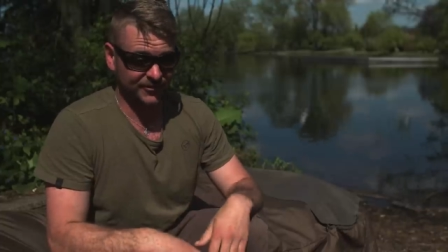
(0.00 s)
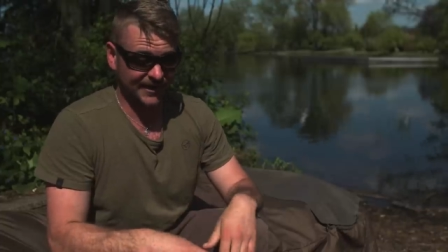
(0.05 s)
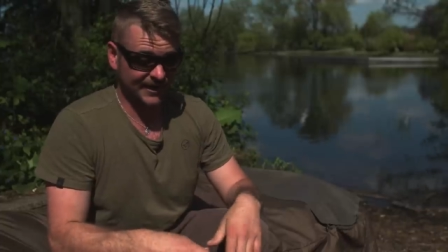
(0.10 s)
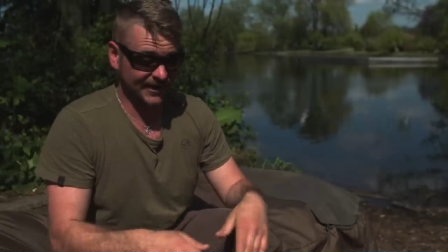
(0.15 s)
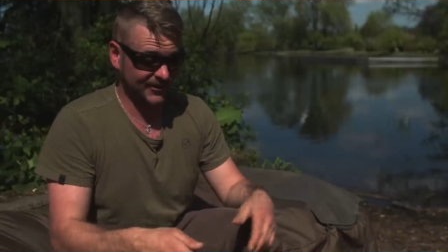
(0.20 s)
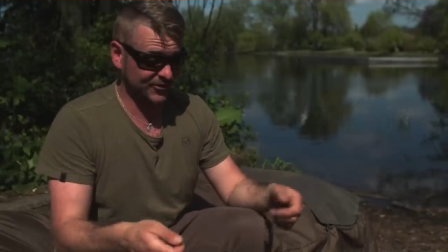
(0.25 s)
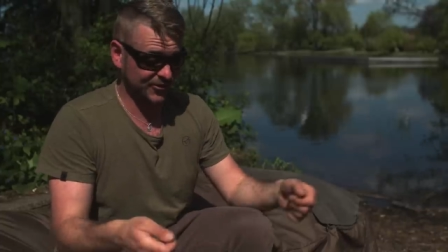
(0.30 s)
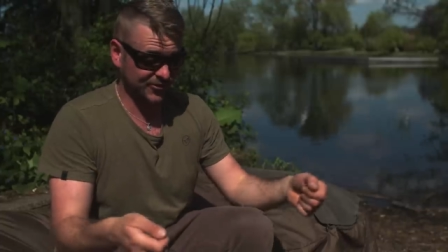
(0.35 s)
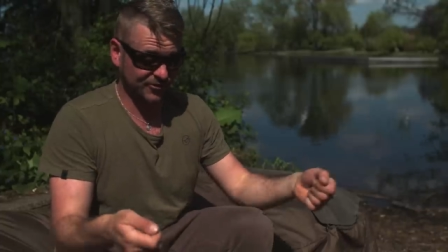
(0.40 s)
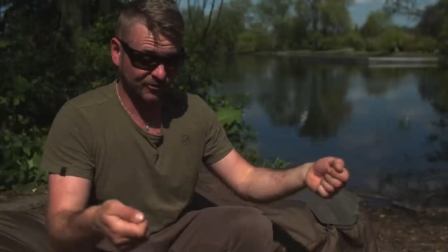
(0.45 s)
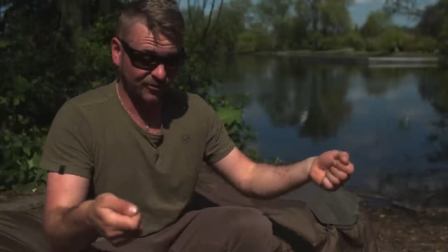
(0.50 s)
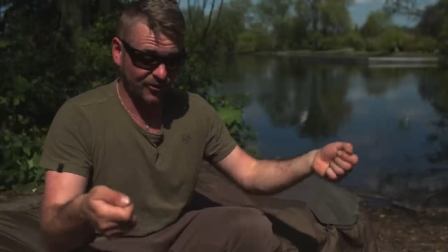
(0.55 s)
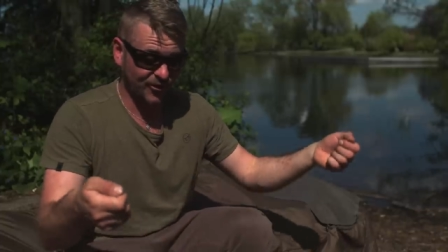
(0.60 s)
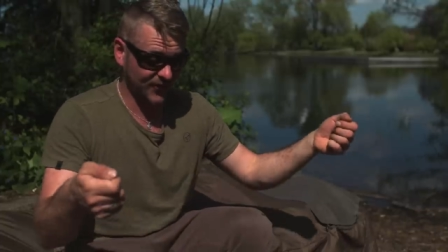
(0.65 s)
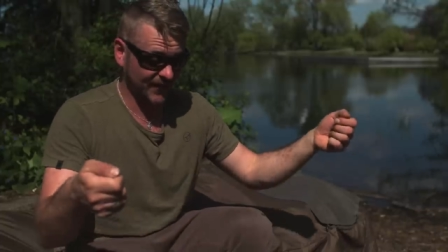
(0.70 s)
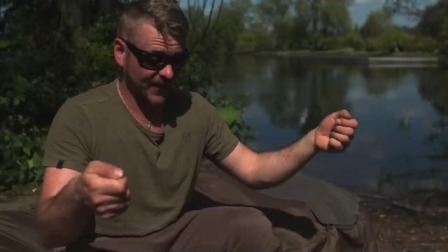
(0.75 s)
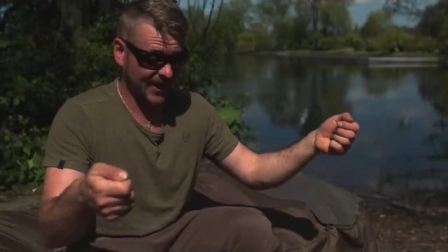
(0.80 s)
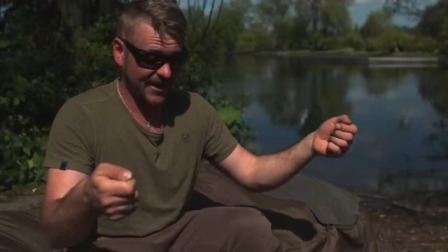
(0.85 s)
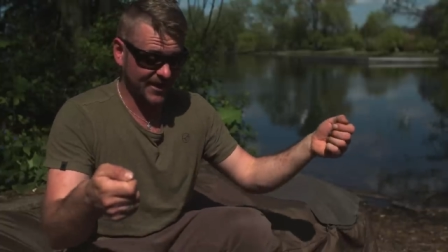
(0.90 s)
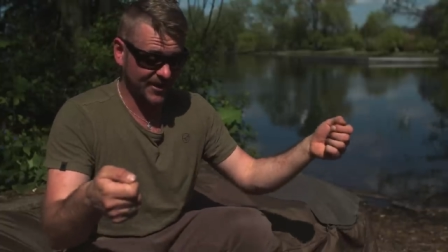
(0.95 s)
Like just
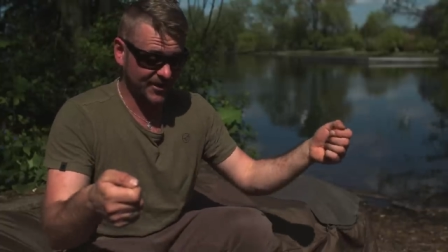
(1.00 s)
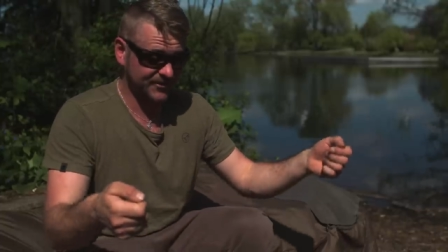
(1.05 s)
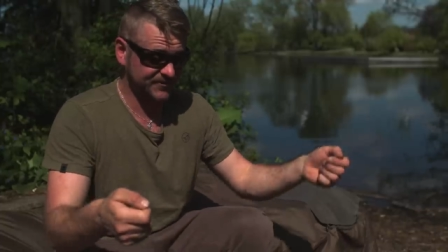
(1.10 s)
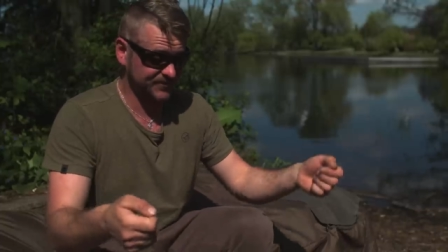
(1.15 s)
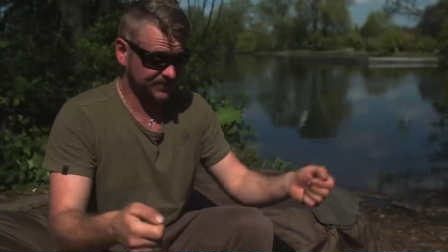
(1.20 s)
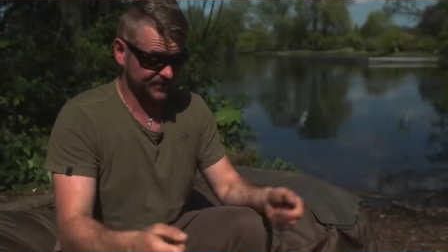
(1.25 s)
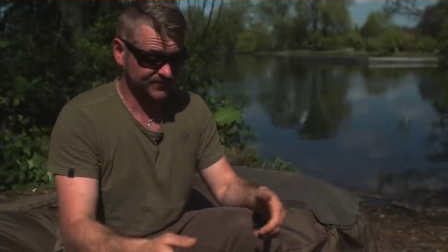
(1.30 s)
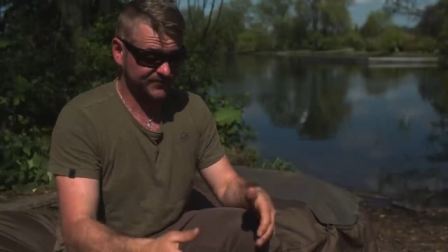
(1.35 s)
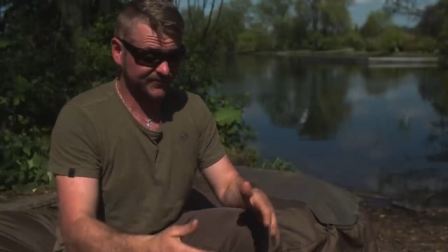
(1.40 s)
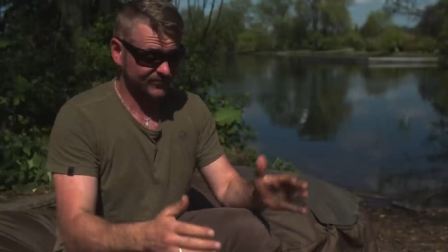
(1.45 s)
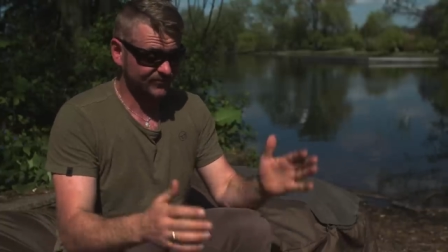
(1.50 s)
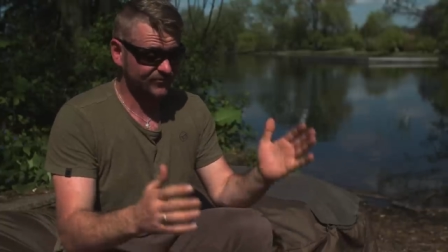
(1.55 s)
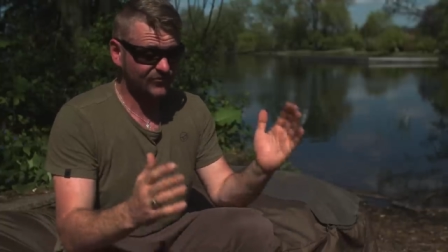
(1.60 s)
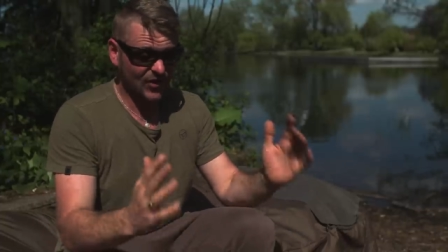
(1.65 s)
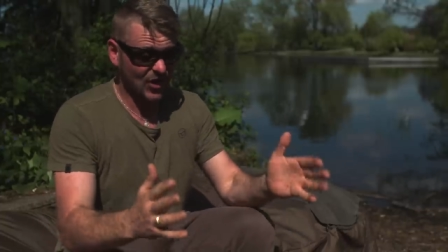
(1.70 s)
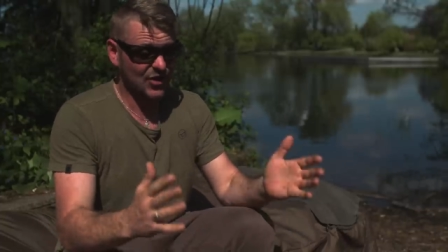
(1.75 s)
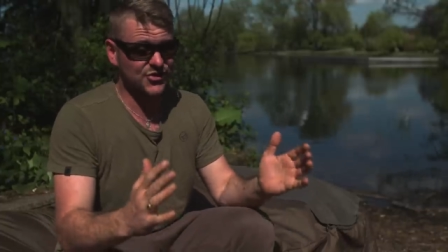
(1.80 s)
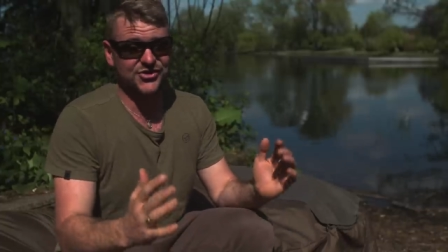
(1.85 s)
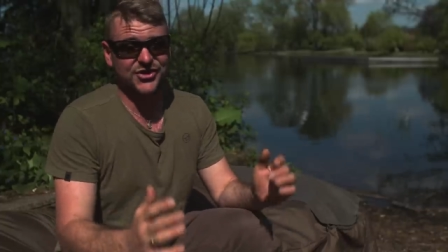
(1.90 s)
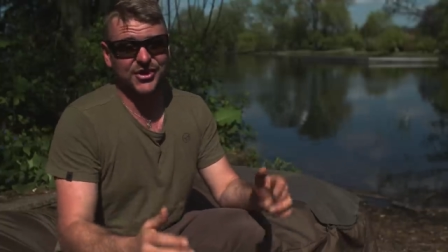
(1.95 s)
looked at her
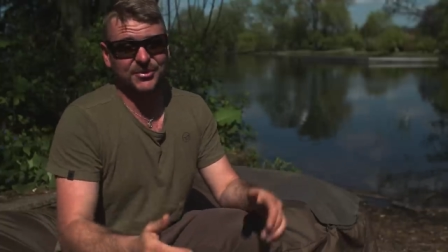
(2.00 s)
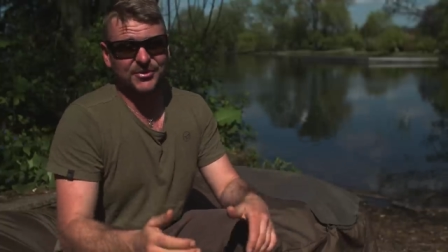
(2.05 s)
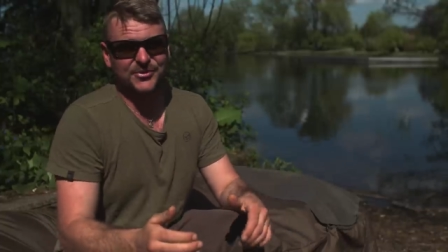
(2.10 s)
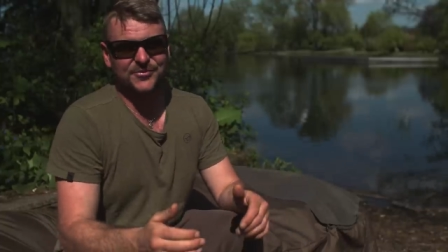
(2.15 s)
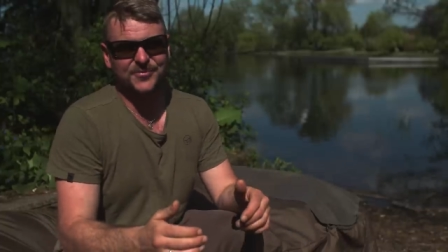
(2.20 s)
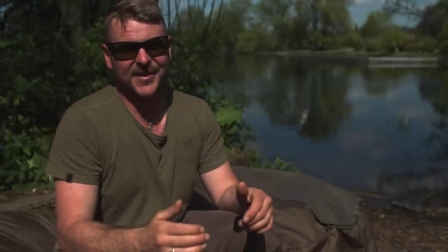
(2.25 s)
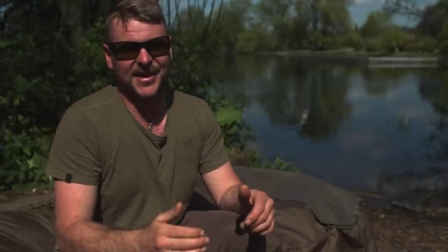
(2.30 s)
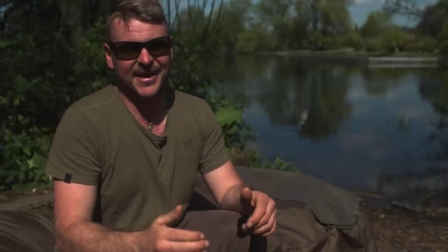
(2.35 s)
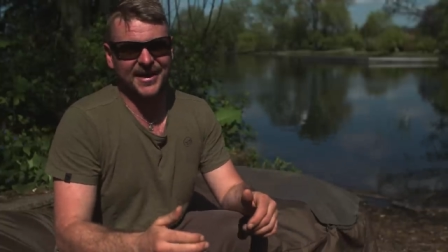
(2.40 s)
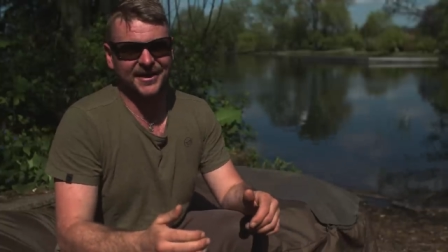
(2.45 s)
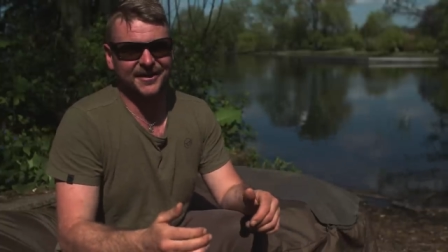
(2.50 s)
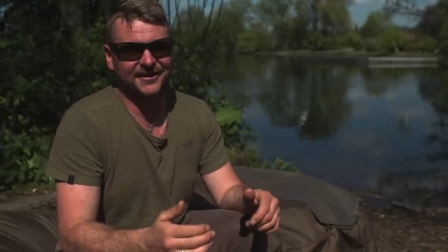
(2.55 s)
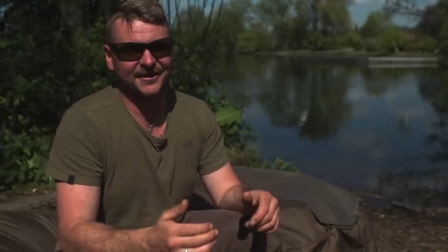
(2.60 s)
and she was big.